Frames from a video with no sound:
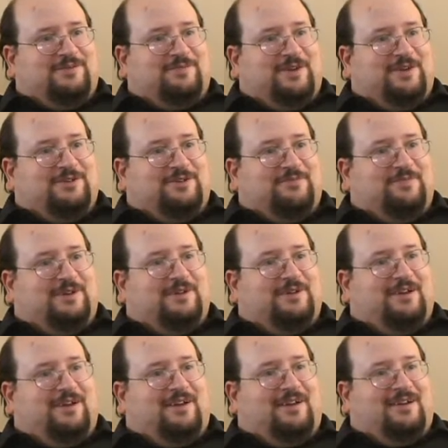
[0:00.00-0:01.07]
major,
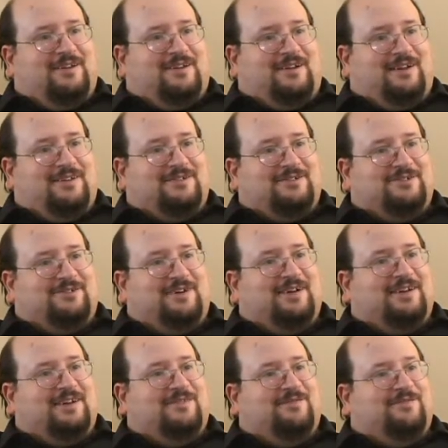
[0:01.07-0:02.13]

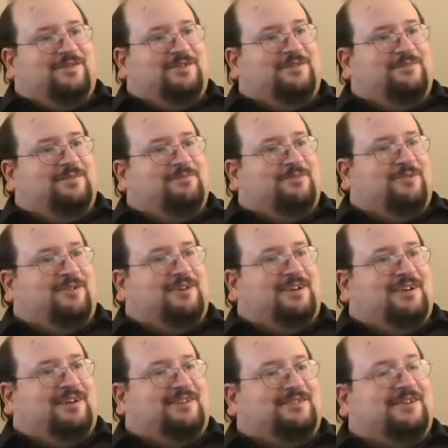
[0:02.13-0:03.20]
concentrating in film and
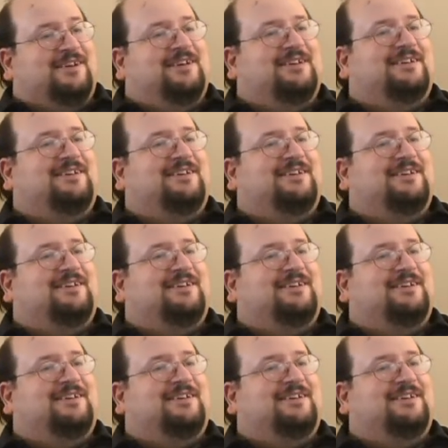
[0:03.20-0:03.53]
broadcasting.